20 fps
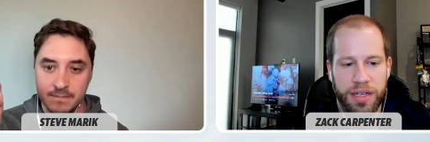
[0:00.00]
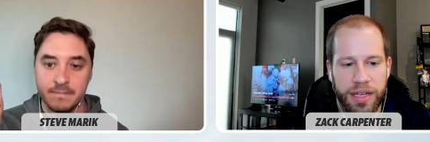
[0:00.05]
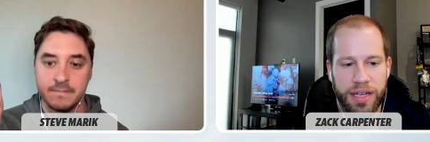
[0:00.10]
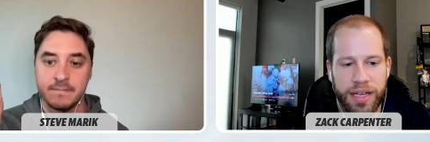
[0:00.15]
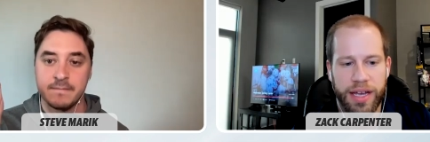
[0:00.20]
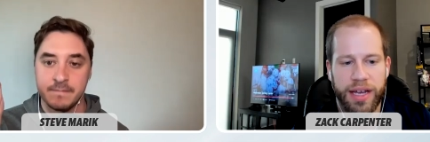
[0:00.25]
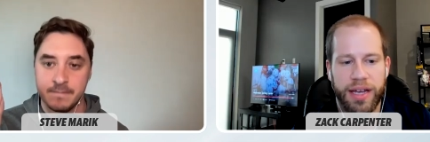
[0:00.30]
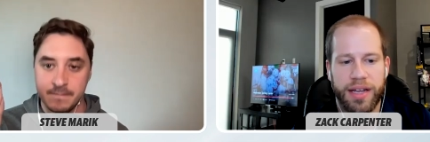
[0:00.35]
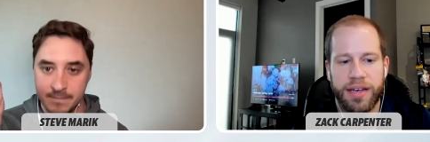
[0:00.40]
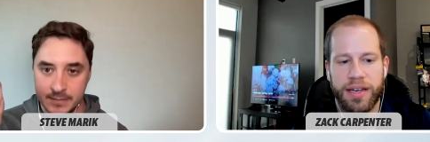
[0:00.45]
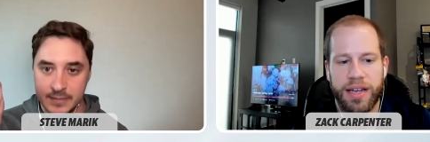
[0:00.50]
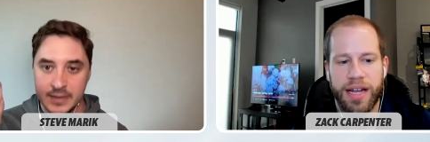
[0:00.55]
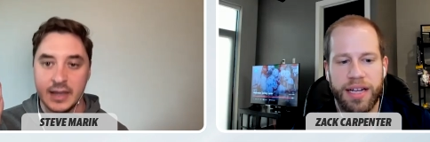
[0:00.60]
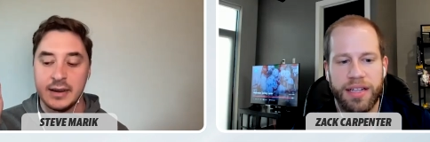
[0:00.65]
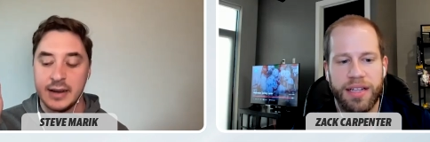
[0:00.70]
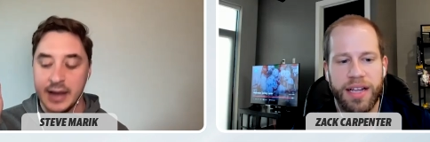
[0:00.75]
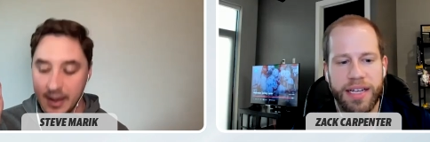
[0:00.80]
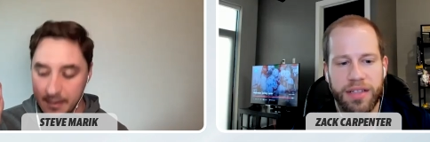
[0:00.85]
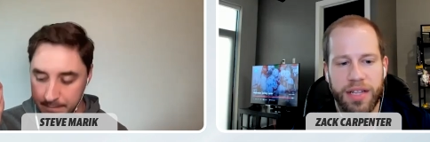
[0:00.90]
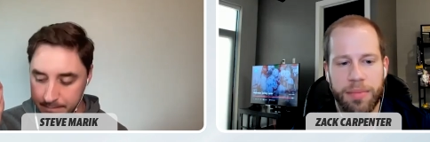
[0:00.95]
Speaker 1: Yeah, nine,
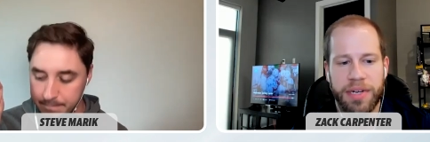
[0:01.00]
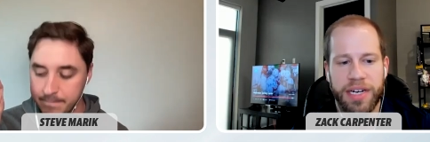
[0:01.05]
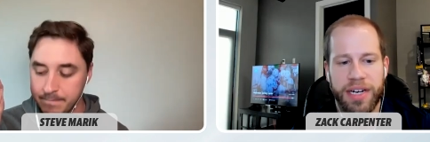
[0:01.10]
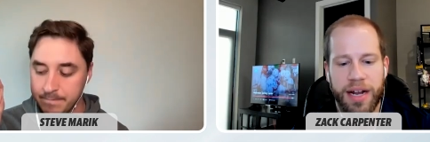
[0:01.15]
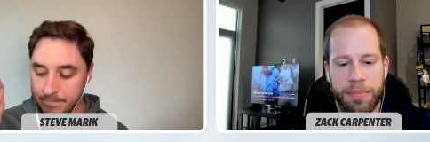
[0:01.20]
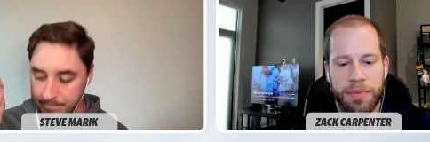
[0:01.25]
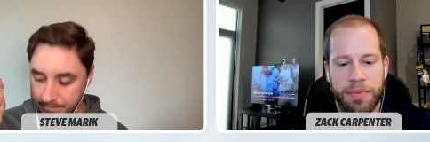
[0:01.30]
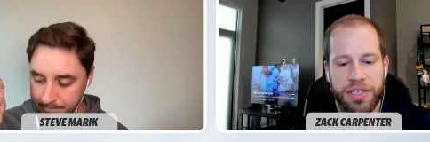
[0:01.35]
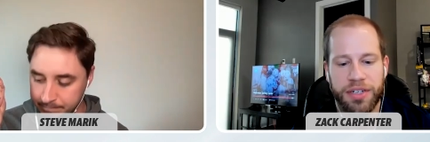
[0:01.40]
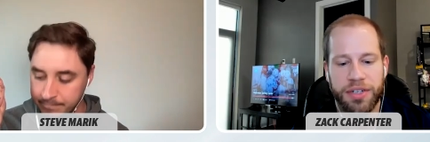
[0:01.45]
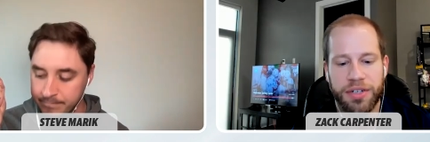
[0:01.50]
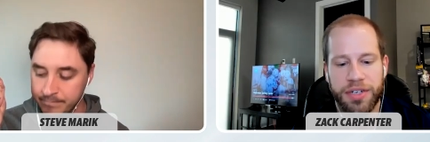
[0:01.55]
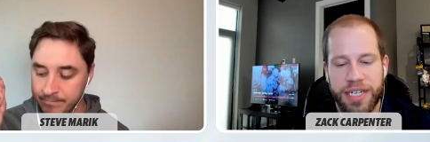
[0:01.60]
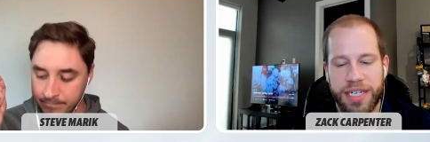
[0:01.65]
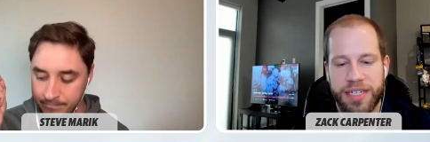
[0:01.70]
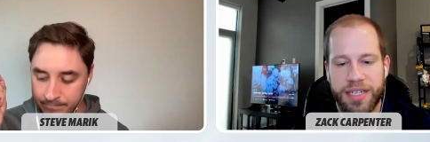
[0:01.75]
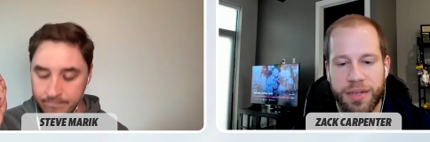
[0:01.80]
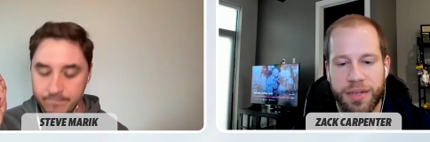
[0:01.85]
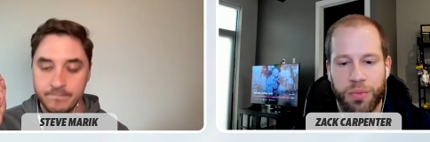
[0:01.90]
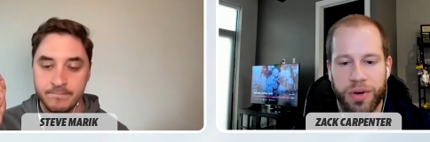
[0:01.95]
like yeah. limited
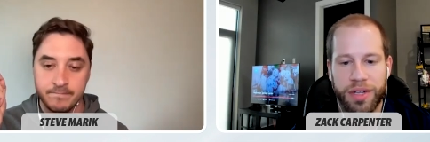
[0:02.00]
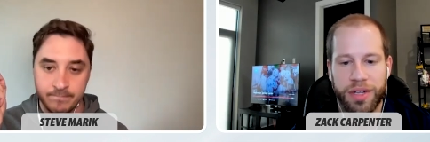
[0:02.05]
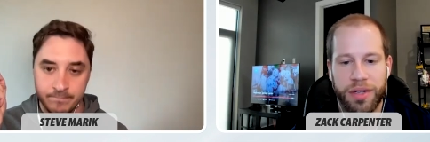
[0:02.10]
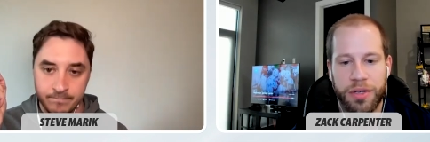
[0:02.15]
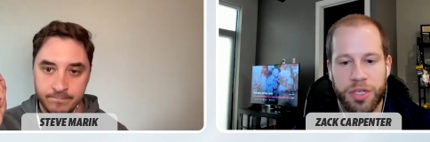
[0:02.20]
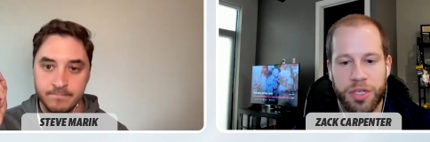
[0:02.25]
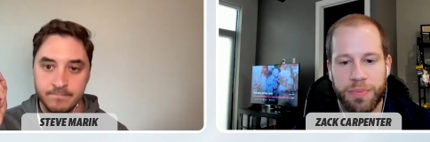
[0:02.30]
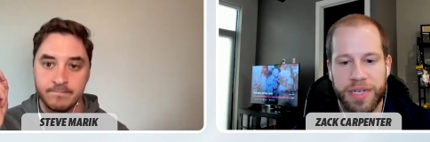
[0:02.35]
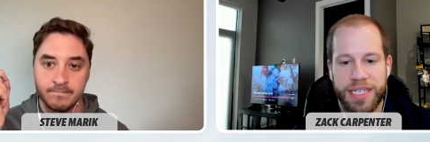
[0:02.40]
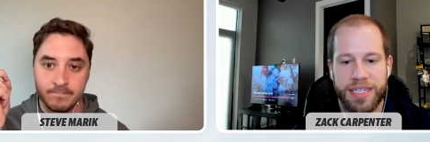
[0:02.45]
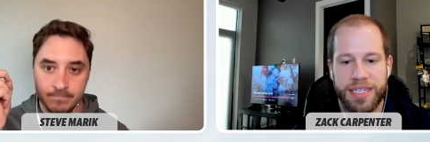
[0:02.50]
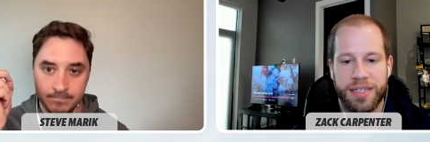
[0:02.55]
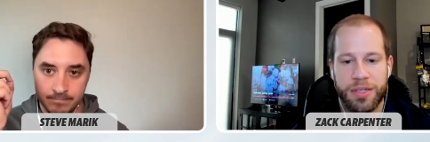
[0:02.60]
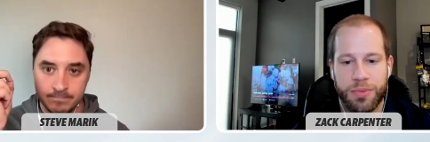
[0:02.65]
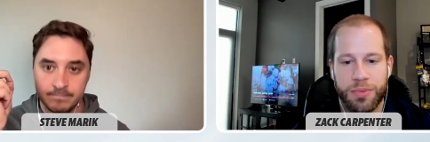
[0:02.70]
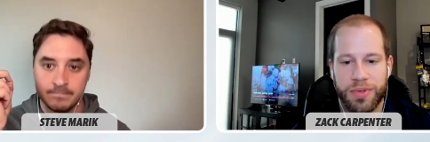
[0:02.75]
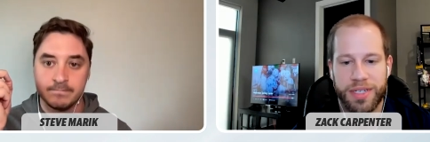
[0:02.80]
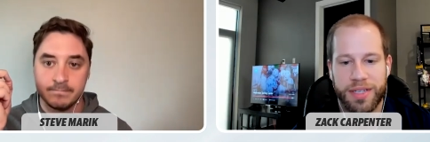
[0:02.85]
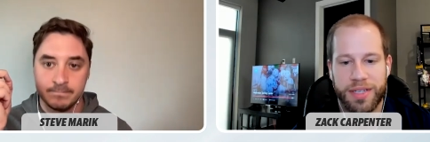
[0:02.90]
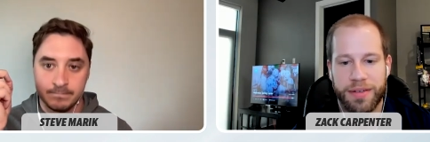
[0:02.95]
opportunities, and one of those
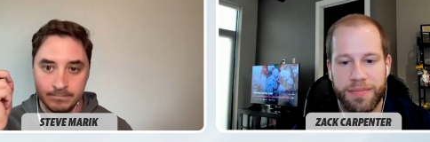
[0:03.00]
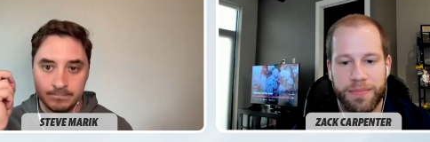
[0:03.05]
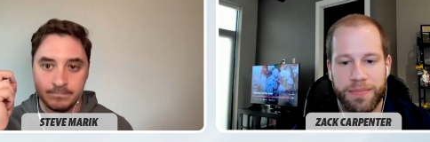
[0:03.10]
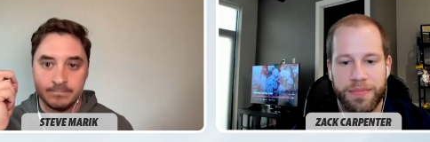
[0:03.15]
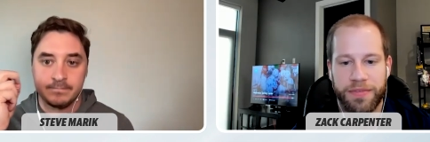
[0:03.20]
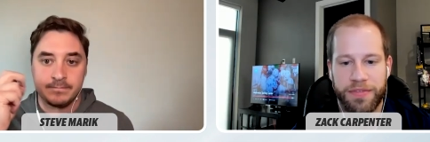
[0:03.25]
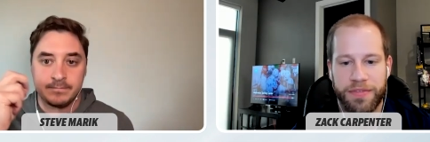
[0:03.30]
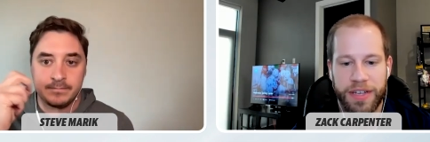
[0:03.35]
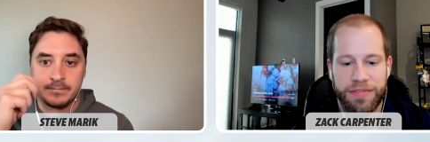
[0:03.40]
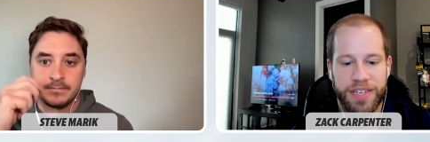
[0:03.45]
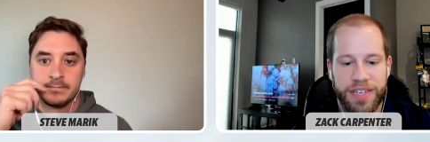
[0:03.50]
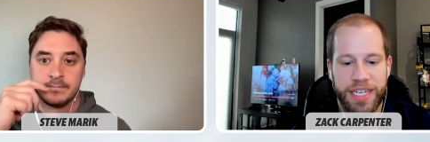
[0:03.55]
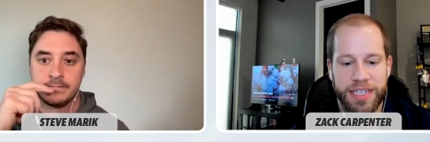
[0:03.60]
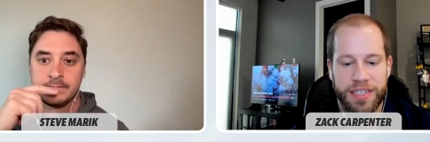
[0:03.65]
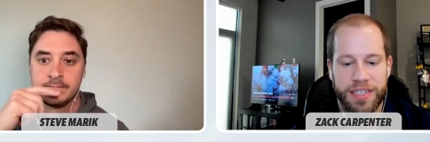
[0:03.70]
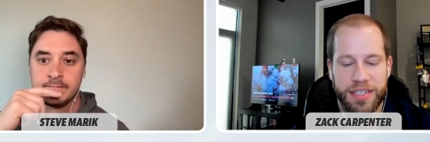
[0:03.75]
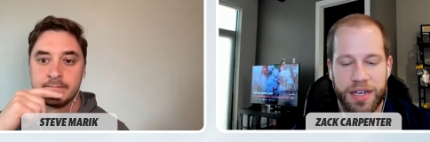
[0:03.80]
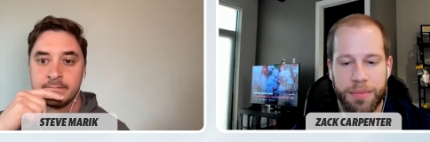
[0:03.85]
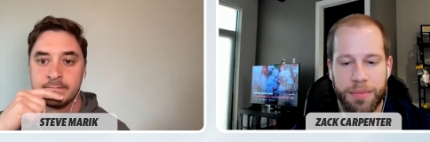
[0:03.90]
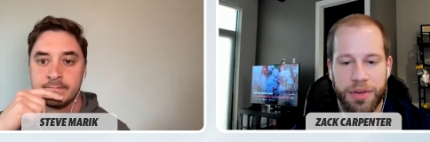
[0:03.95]
misses was the
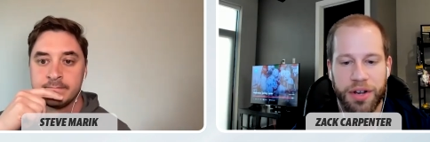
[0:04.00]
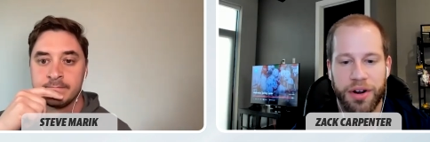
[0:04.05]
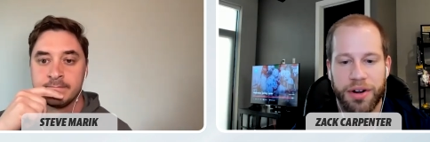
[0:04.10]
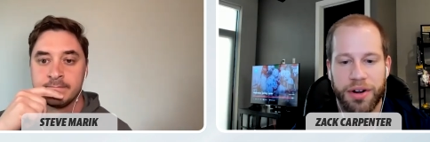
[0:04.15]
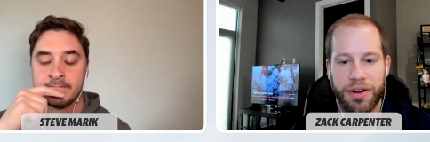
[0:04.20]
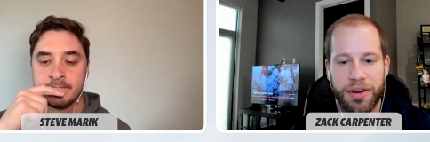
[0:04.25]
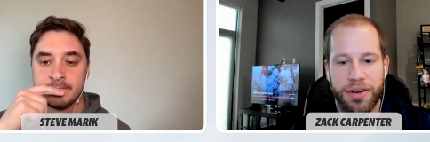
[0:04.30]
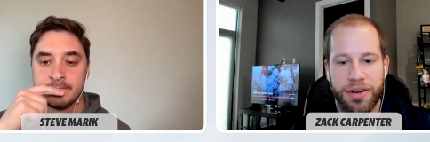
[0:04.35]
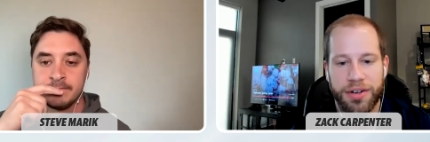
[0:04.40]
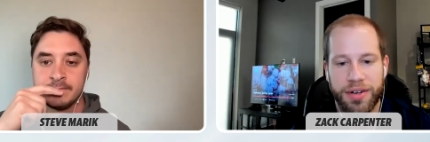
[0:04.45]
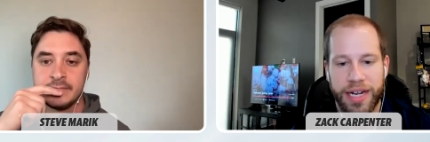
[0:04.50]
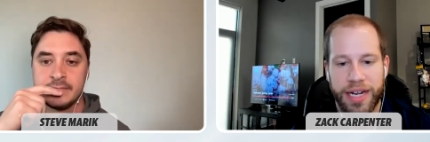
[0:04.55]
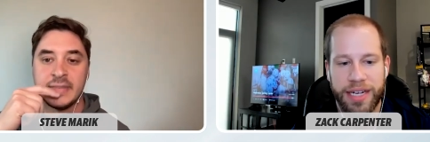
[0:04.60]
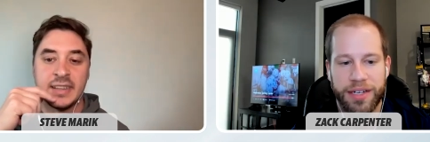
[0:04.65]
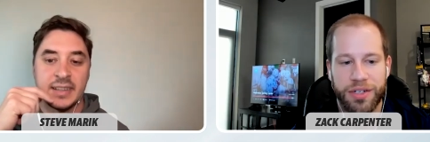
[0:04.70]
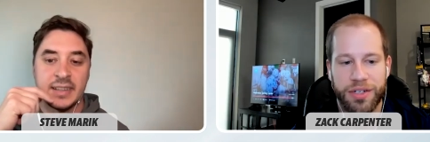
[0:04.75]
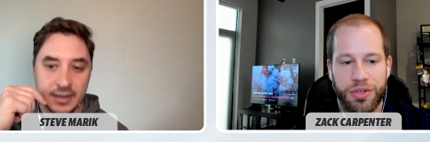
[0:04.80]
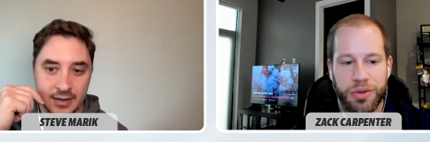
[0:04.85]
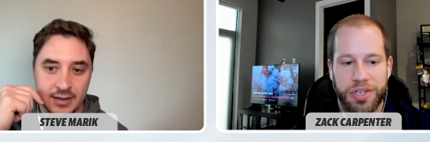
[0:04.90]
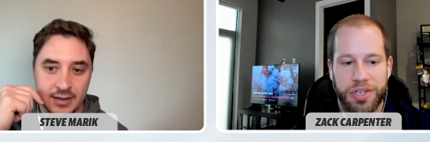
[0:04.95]
fifty-some yarder and
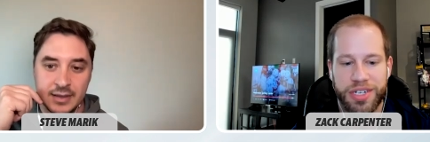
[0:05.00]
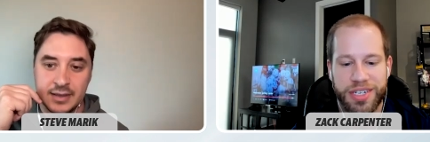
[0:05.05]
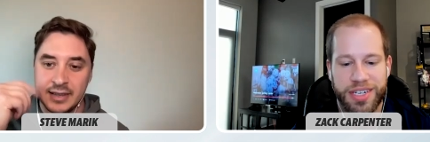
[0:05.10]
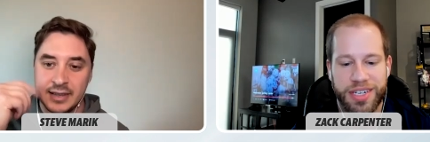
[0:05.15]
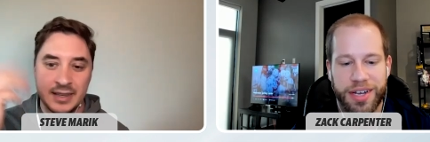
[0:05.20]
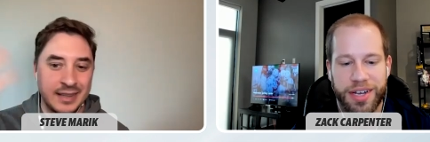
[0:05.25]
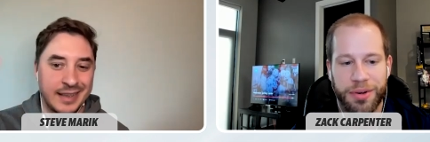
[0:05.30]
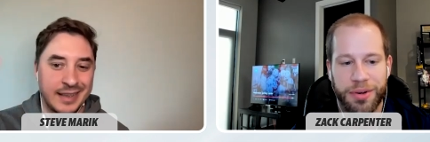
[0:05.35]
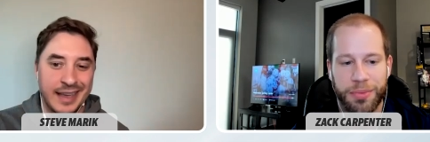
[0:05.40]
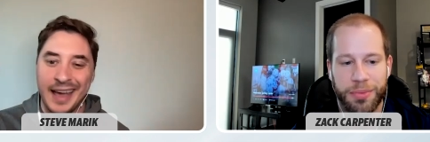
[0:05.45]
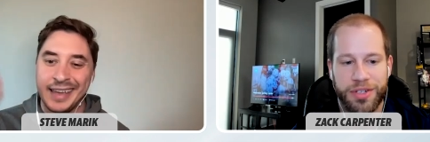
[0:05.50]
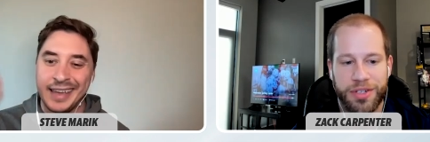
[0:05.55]
a Georgia Southern. Yeah,